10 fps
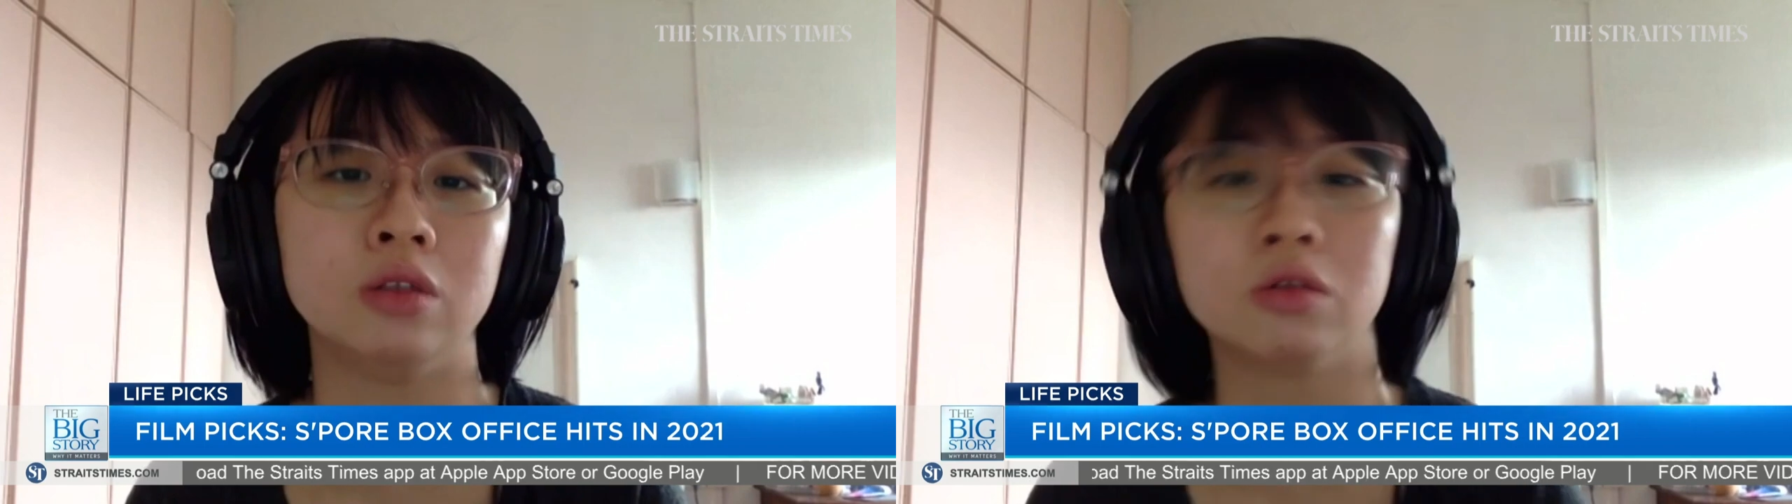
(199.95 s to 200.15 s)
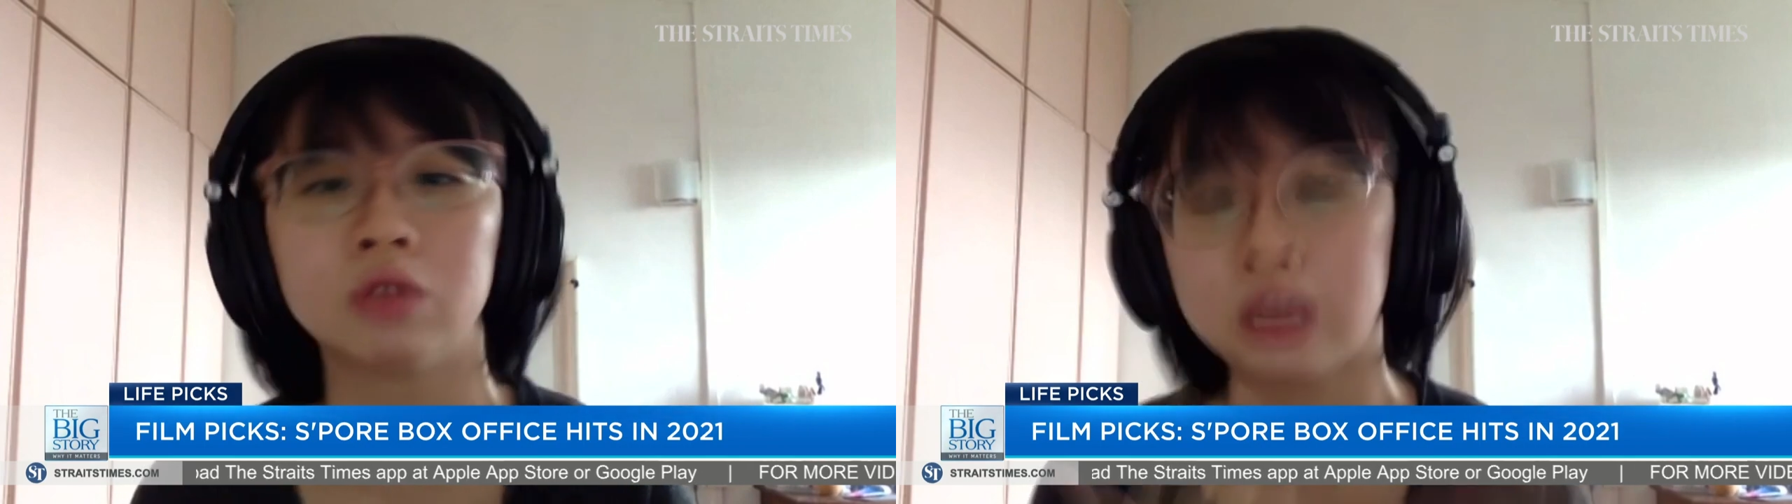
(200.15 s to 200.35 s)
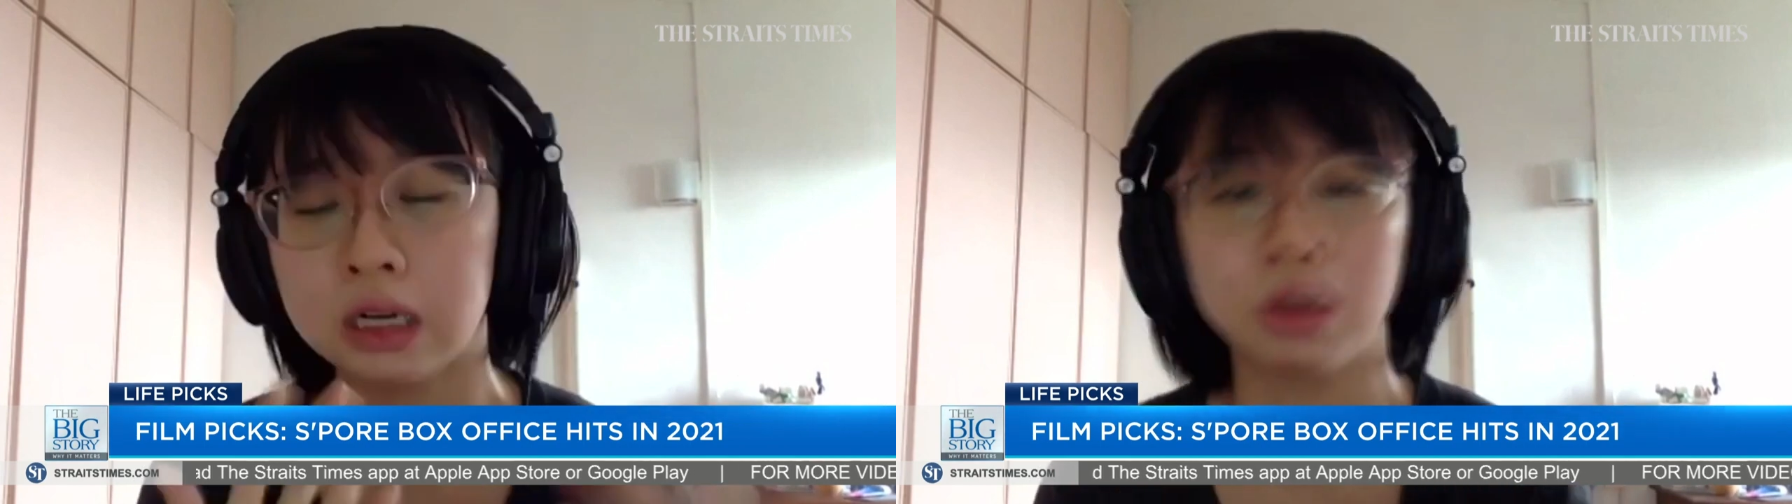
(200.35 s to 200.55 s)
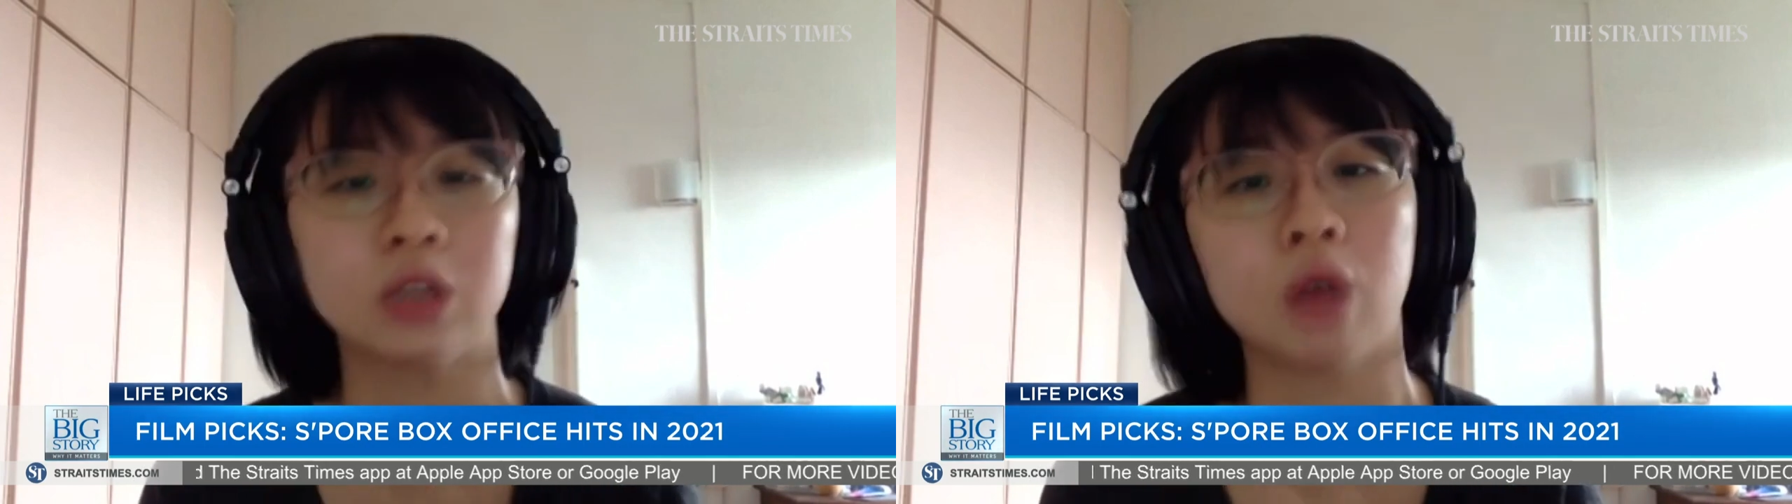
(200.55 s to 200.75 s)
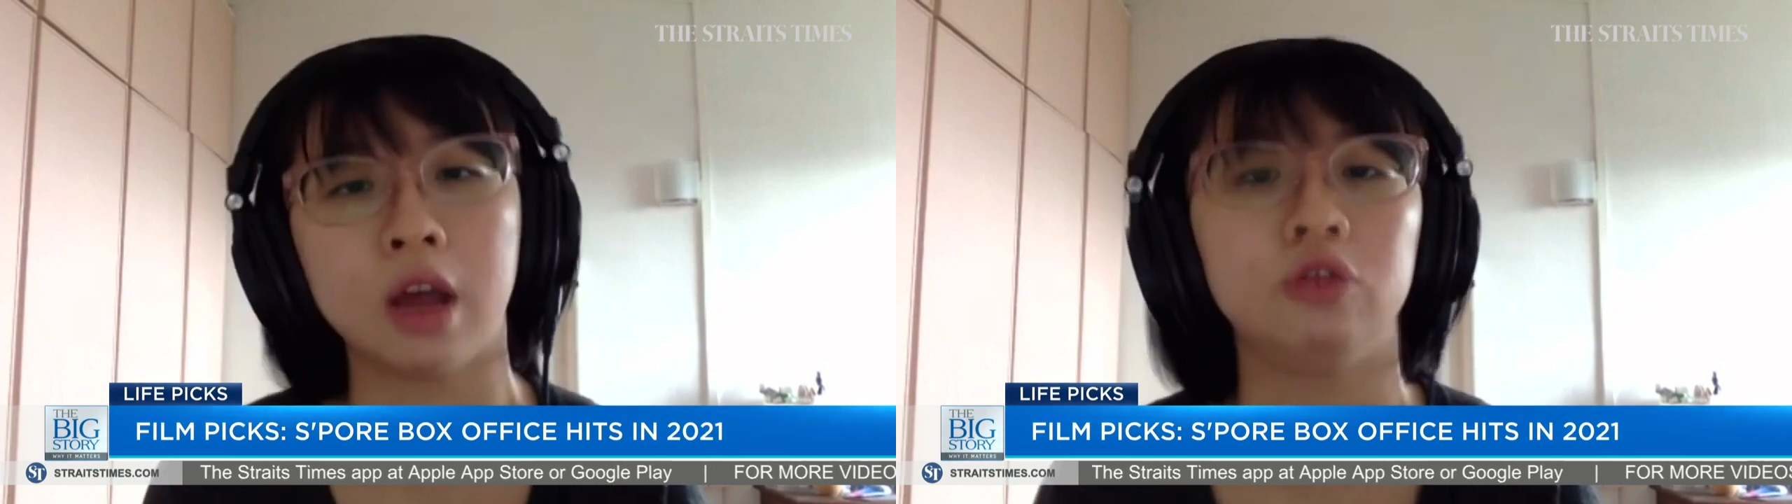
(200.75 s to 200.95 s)
So
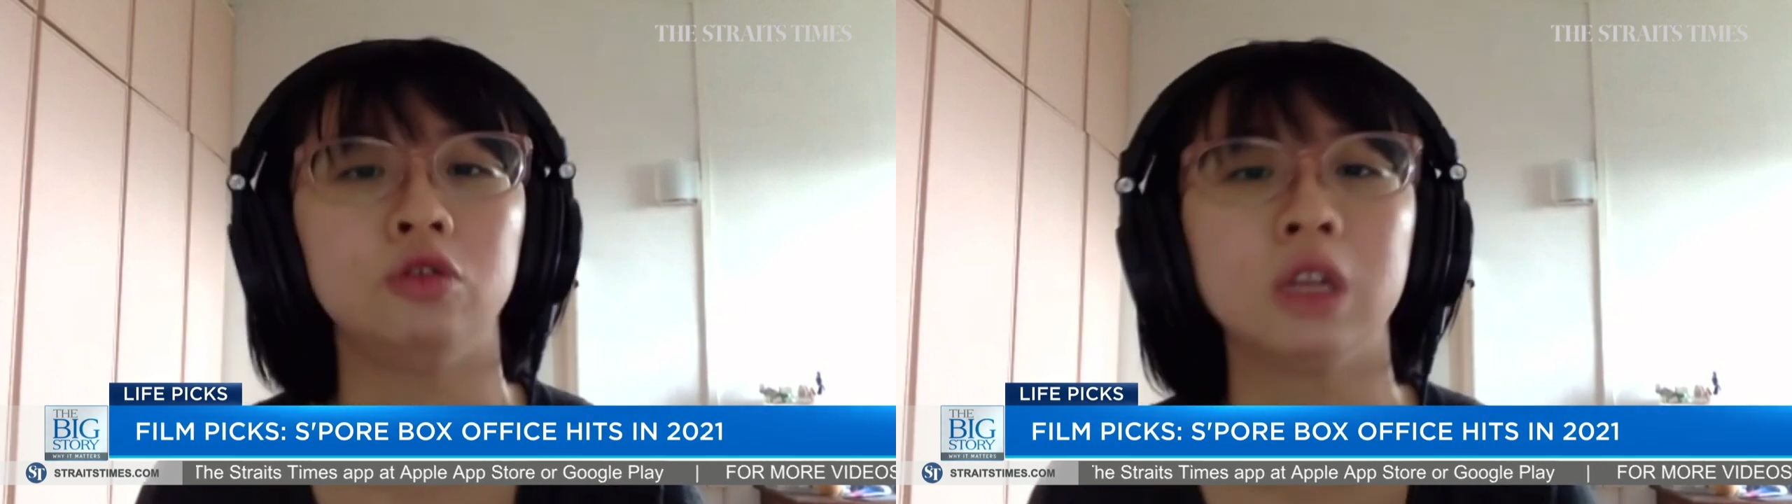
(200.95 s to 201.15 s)
cinemas will have to